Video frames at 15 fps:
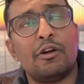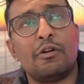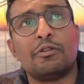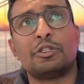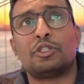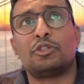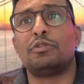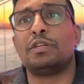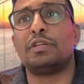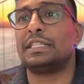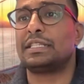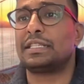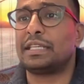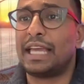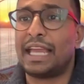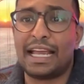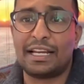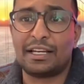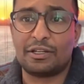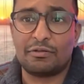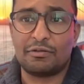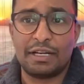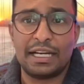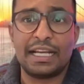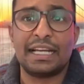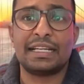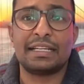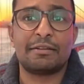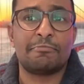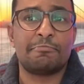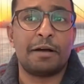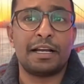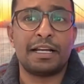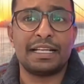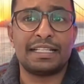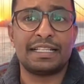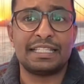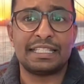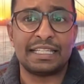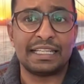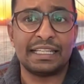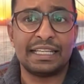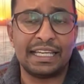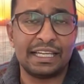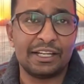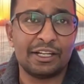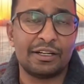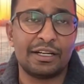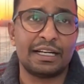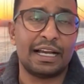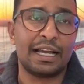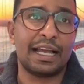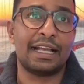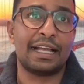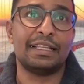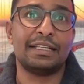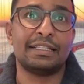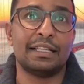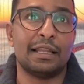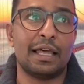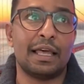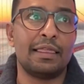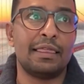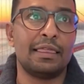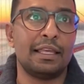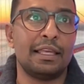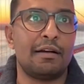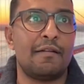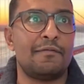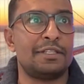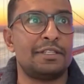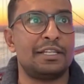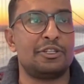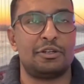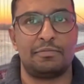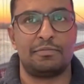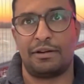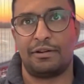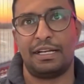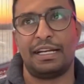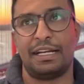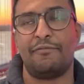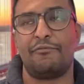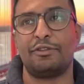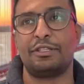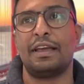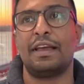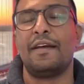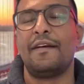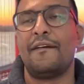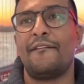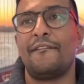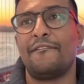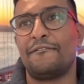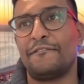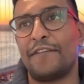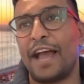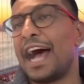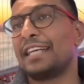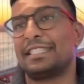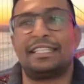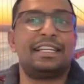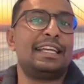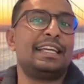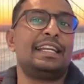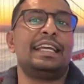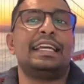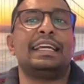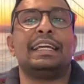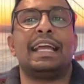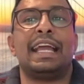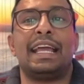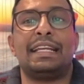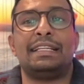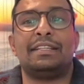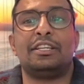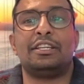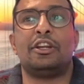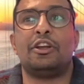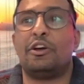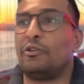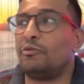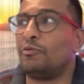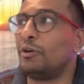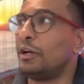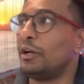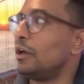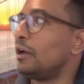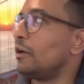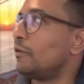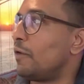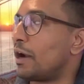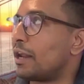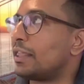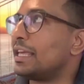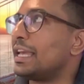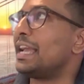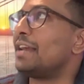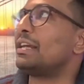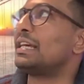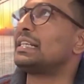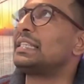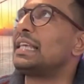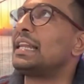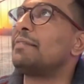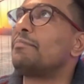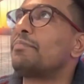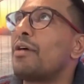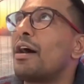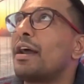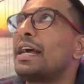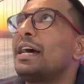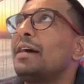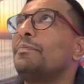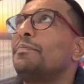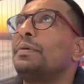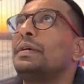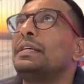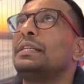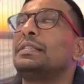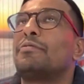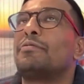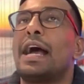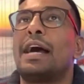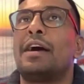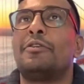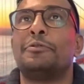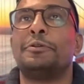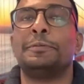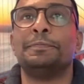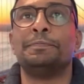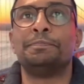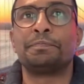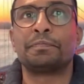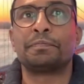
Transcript: students hate doing it, but it's still here. And I had this lengthy conversation about it, and it was fascinating. And, one of the areas that it brought up is around